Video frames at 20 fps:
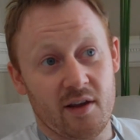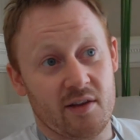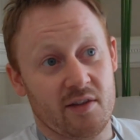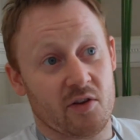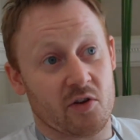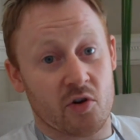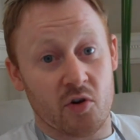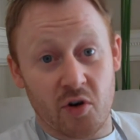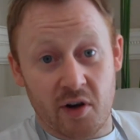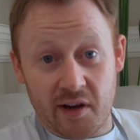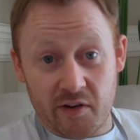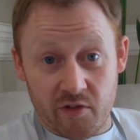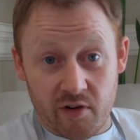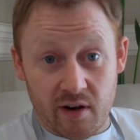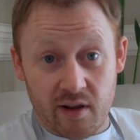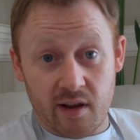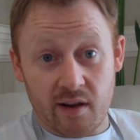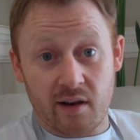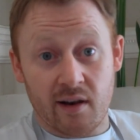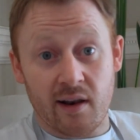to cook in,
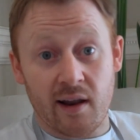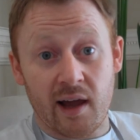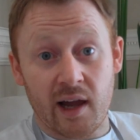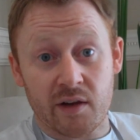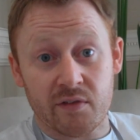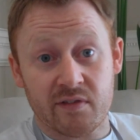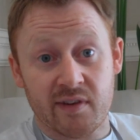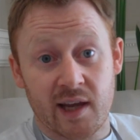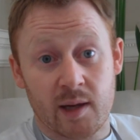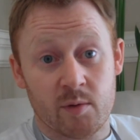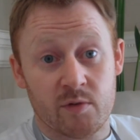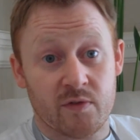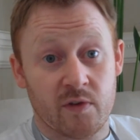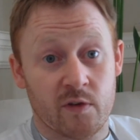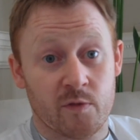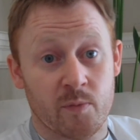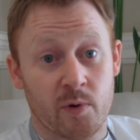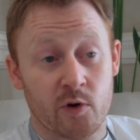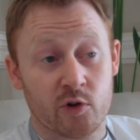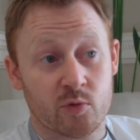in live time if,
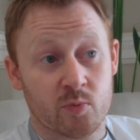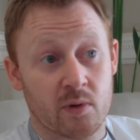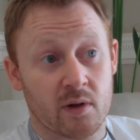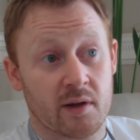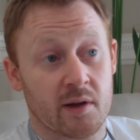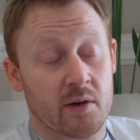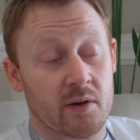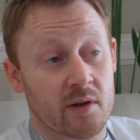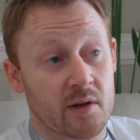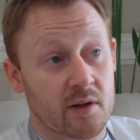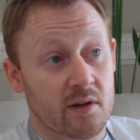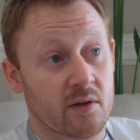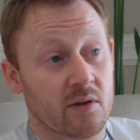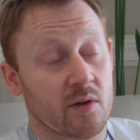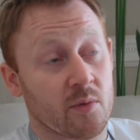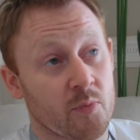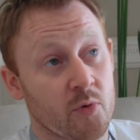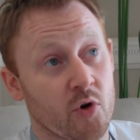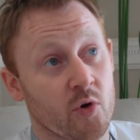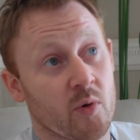if, possible, and
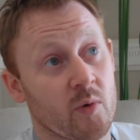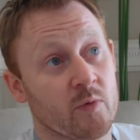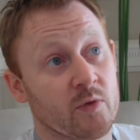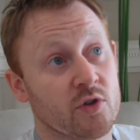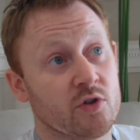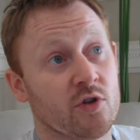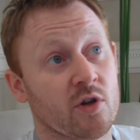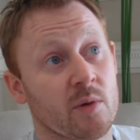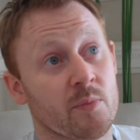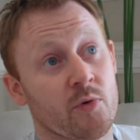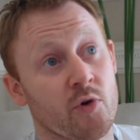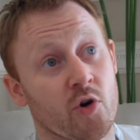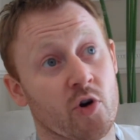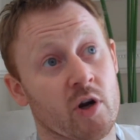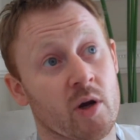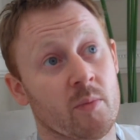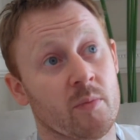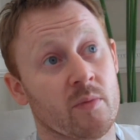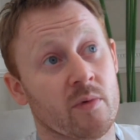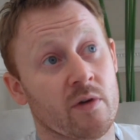the pro we've just done a
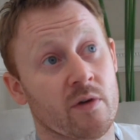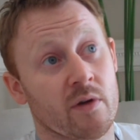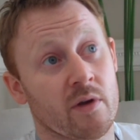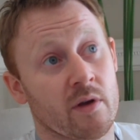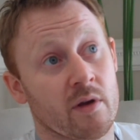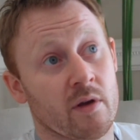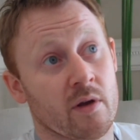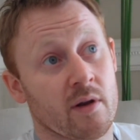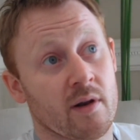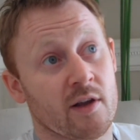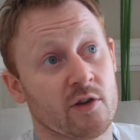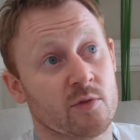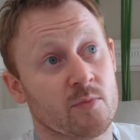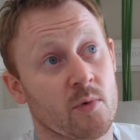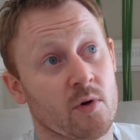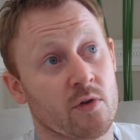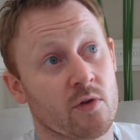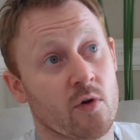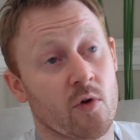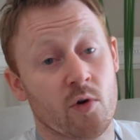program uh, last
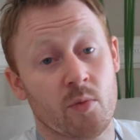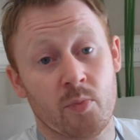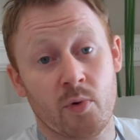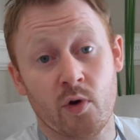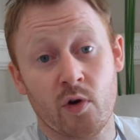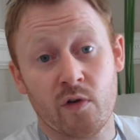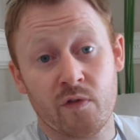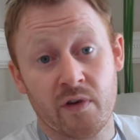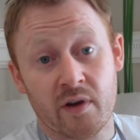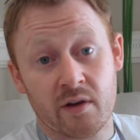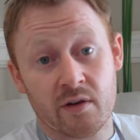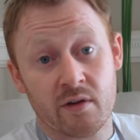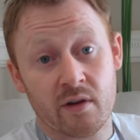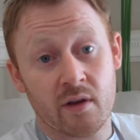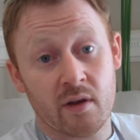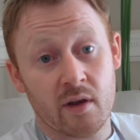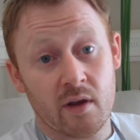month called Perfect,